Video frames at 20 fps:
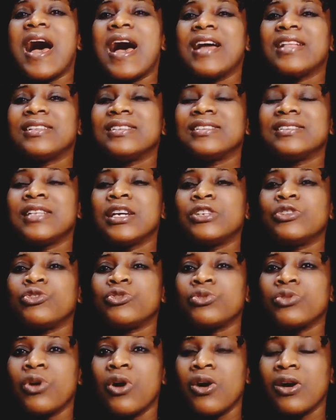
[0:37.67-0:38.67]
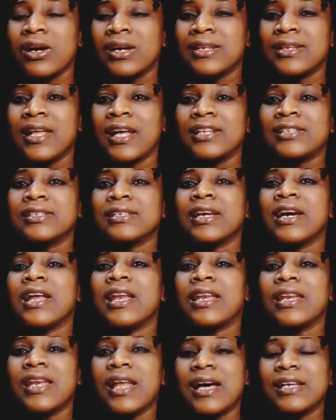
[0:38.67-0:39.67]
And the drug that
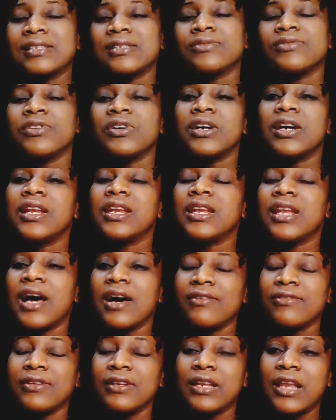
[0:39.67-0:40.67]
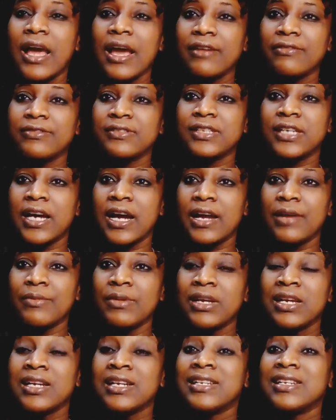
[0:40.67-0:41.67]
can last for a
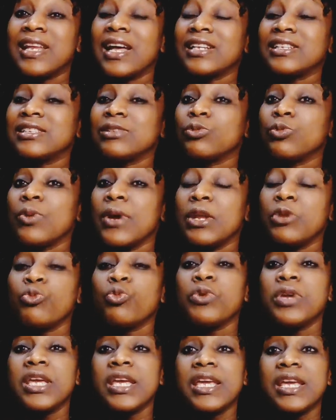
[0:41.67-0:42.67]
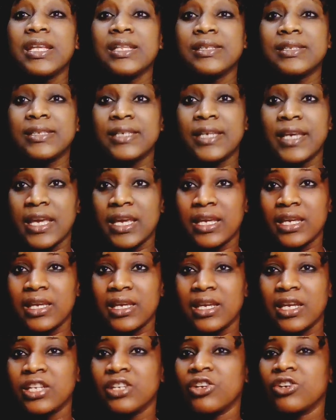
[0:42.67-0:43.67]
lifetime, that when we take,
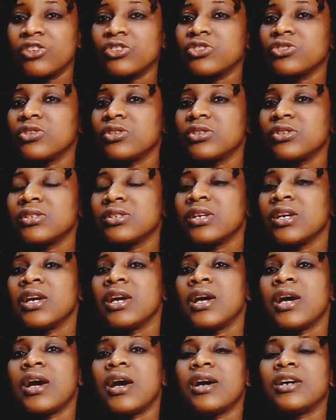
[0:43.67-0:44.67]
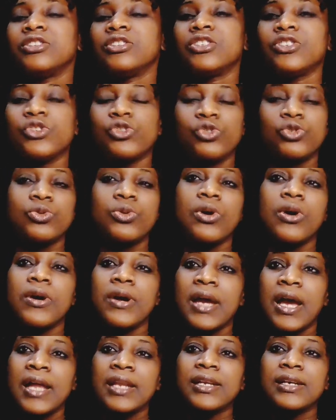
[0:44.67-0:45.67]
it does not
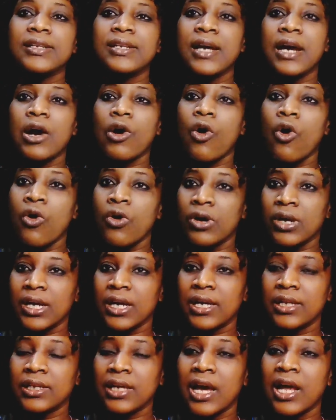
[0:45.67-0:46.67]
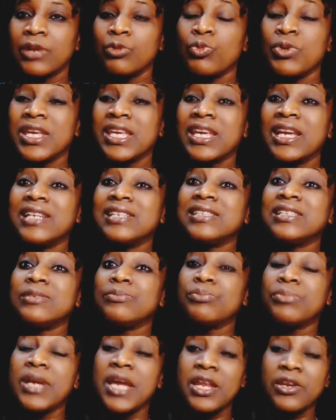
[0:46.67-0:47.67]
destroy another organ and we can
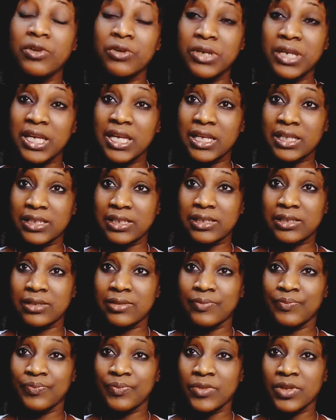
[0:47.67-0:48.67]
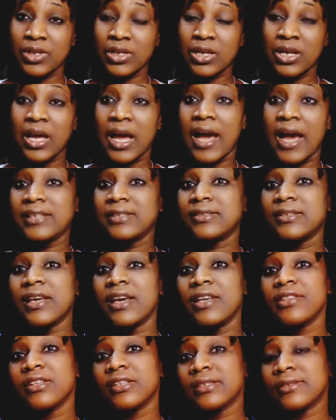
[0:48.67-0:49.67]
depend on it. I
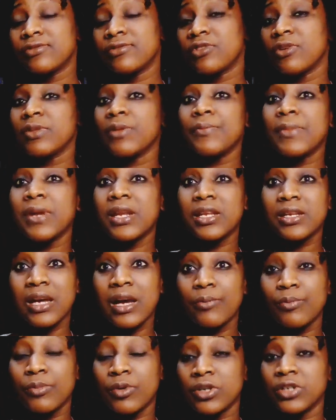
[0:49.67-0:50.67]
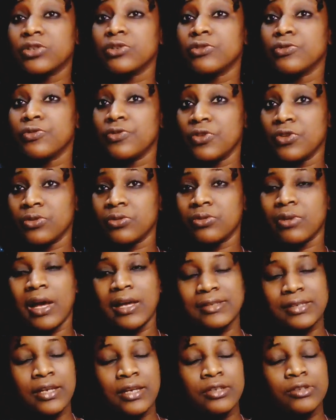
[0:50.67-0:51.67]
say this from the medical point of view.
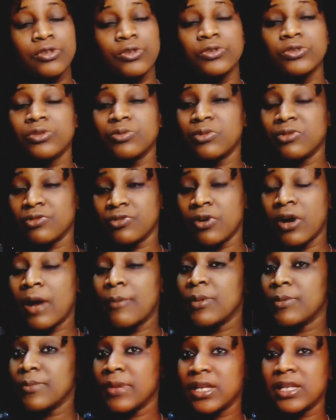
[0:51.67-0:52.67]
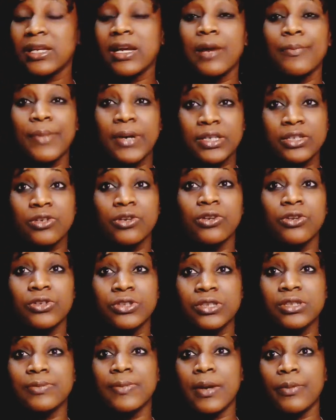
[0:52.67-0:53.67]
As I told you before, I'm a medical
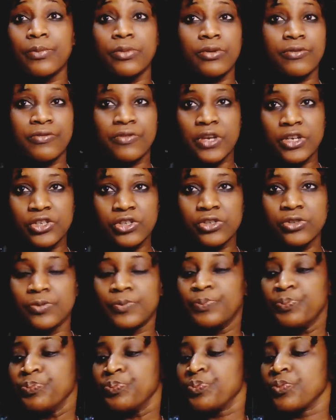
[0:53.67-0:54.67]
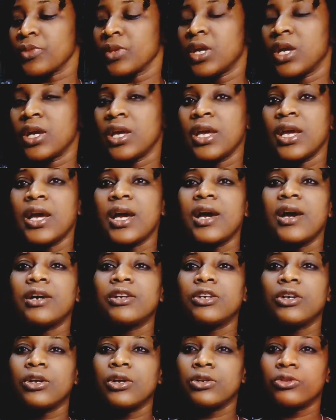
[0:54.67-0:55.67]
pathologist by profession.
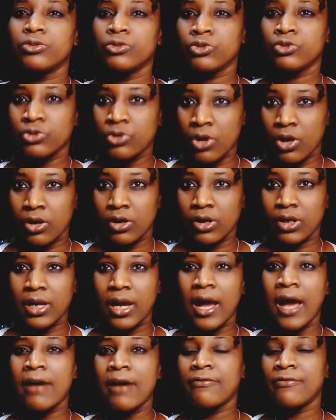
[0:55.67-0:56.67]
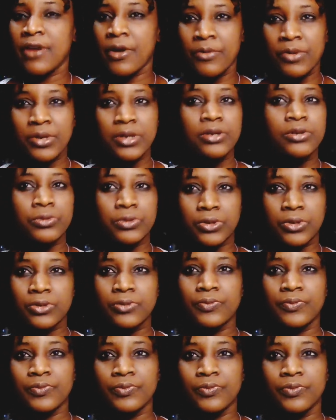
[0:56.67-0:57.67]
Drugs are very
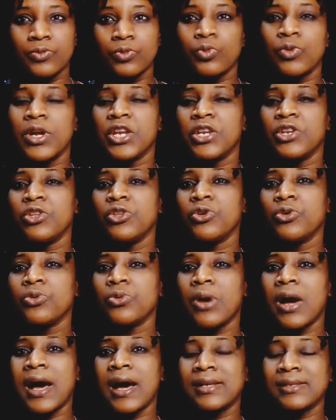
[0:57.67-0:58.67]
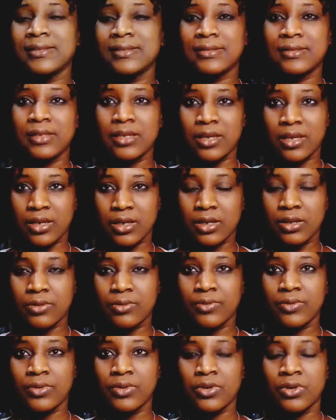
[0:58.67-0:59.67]
good when you are sick,
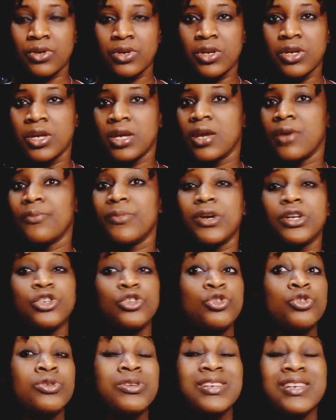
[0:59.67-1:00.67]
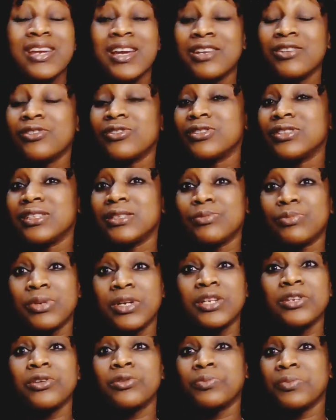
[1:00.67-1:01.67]
but you cannot
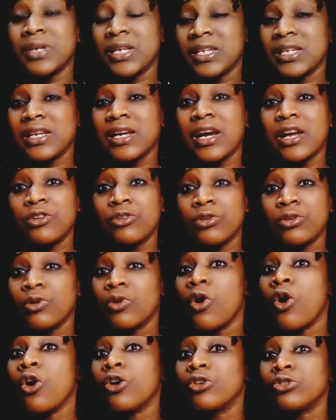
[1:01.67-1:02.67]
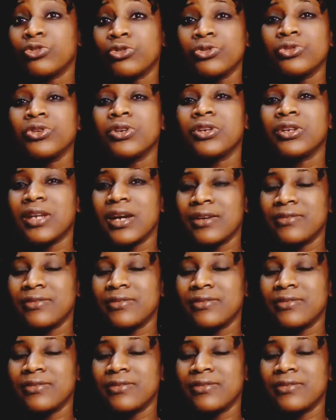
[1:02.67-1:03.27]
depend on medical drug all through your